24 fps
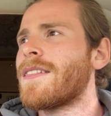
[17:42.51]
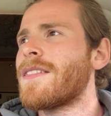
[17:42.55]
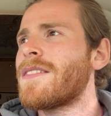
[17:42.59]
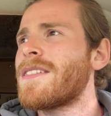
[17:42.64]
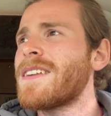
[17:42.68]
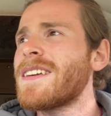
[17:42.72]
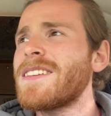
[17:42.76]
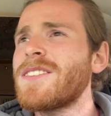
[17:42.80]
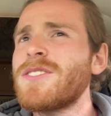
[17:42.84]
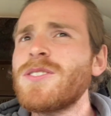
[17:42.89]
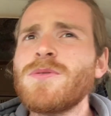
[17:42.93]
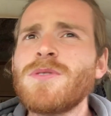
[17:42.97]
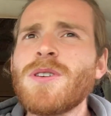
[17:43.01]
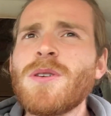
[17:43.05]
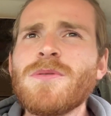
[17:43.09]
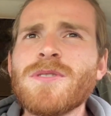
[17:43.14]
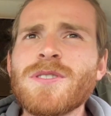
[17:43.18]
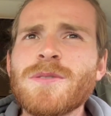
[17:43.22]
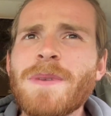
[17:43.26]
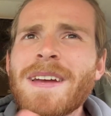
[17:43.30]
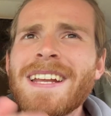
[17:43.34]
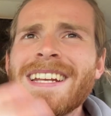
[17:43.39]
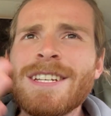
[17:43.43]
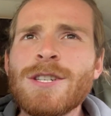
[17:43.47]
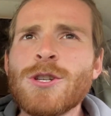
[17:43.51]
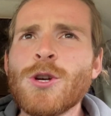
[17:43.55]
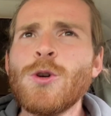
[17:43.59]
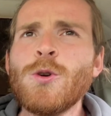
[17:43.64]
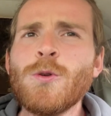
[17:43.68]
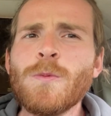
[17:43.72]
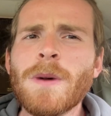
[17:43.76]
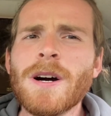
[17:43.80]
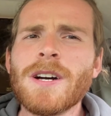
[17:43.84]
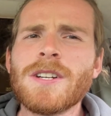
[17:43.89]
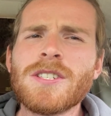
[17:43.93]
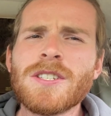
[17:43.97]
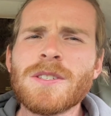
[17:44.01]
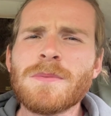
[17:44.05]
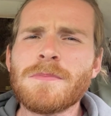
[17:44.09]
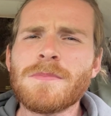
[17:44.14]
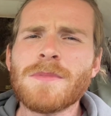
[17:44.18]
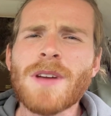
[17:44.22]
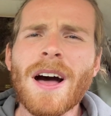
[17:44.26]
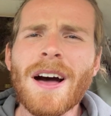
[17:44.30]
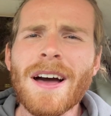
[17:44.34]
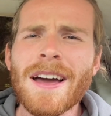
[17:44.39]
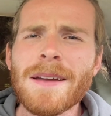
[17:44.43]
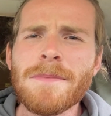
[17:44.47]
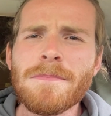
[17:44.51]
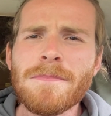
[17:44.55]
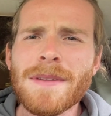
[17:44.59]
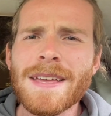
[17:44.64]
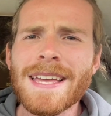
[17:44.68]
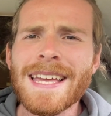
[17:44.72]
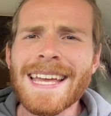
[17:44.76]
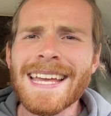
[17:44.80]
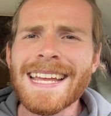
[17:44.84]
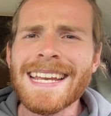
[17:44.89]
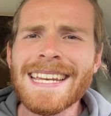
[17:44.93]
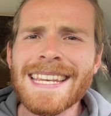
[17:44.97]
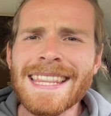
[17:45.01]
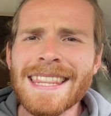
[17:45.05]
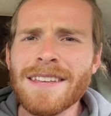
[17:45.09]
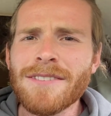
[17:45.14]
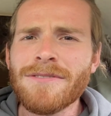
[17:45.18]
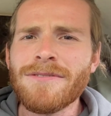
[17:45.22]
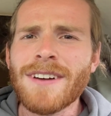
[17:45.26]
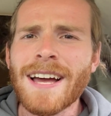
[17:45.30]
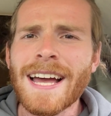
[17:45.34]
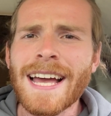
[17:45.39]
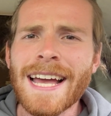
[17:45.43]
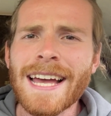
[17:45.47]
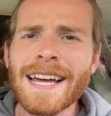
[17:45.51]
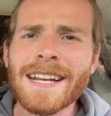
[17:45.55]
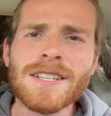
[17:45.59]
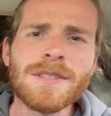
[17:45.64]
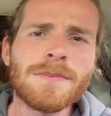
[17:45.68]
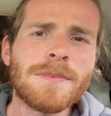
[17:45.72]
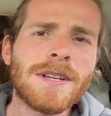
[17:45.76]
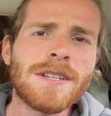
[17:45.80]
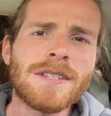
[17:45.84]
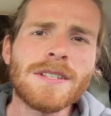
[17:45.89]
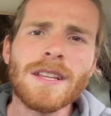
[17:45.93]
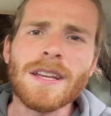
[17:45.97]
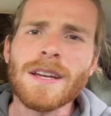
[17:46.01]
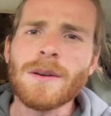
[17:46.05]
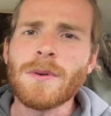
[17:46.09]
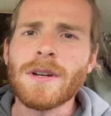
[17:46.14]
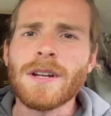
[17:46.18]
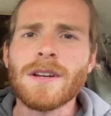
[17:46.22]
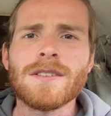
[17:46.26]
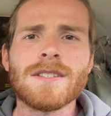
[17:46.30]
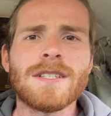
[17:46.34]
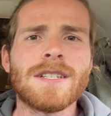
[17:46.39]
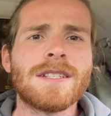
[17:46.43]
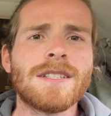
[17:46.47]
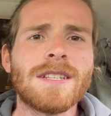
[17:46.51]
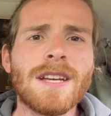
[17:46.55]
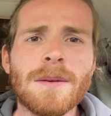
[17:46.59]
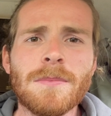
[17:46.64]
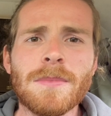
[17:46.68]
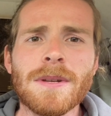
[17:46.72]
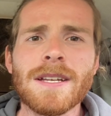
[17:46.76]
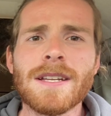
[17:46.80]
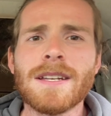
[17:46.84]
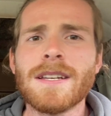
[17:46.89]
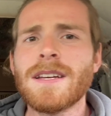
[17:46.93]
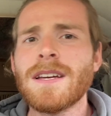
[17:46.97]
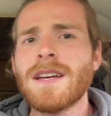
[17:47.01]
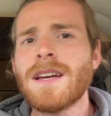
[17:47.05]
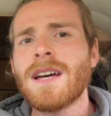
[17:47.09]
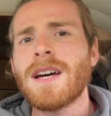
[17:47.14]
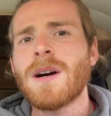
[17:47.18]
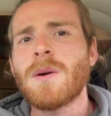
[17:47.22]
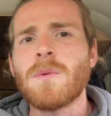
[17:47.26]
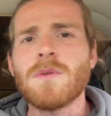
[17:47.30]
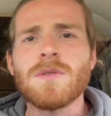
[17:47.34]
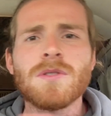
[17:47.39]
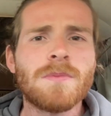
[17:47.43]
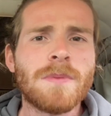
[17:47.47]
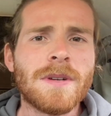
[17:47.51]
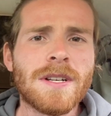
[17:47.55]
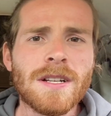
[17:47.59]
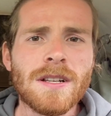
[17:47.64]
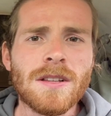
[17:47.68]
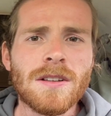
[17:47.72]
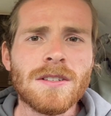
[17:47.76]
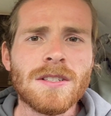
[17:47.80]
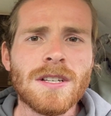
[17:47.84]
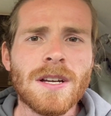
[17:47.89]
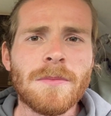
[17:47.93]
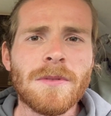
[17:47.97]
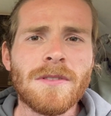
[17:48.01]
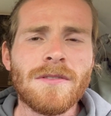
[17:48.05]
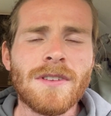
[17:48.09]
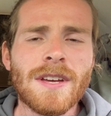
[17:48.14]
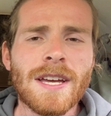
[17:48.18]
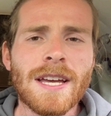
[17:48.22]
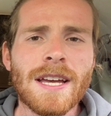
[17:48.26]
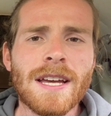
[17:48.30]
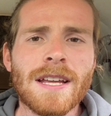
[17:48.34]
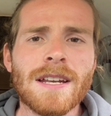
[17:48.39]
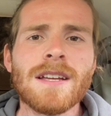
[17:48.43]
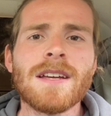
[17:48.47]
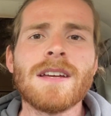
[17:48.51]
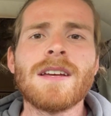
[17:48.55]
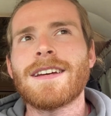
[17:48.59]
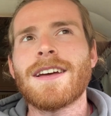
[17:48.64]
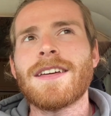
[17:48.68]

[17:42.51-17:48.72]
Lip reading: Thing is, you don't spend too much time in the van, especially like when I was in Dublin. Wasn't spending a lot of time in the van.